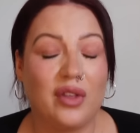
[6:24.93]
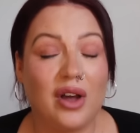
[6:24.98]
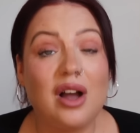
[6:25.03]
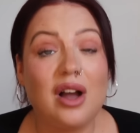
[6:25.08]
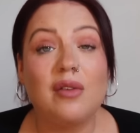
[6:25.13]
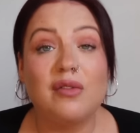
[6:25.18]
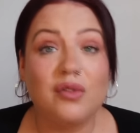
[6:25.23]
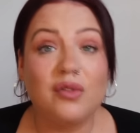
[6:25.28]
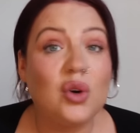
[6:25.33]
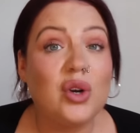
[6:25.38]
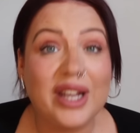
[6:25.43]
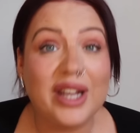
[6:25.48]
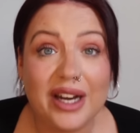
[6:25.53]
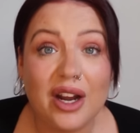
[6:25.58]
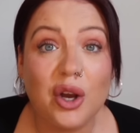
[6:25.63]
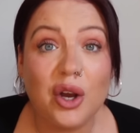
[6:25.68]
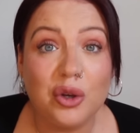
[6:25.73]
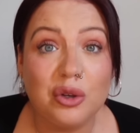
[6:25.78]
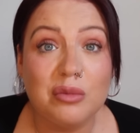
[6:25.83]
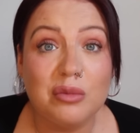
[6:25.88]
That I'm fucking
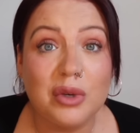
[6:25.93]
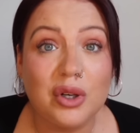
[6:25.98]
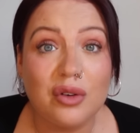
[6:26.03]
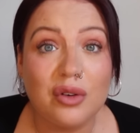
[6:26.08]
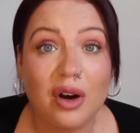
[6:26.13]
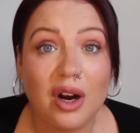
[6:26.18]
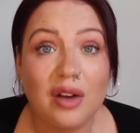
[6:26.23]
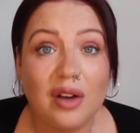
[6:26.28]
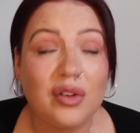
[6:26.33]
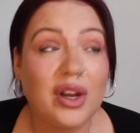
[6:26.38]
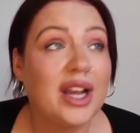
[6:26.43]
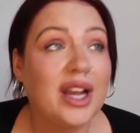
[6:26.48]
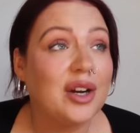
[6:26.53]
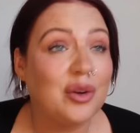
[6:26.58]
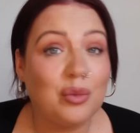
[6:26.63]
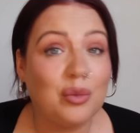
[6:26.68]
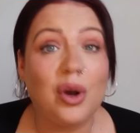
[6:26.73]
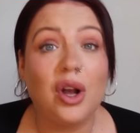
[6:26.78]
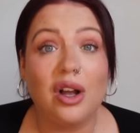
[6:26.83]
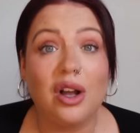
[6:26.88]
home, all right, if I ain't
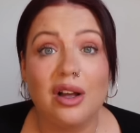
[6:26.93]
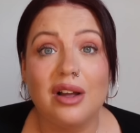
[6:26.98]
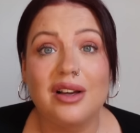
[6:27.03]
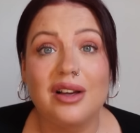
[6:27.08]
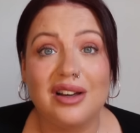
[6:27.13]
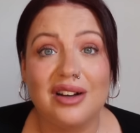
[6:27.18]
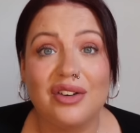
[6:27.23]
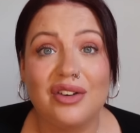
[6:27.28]
at work.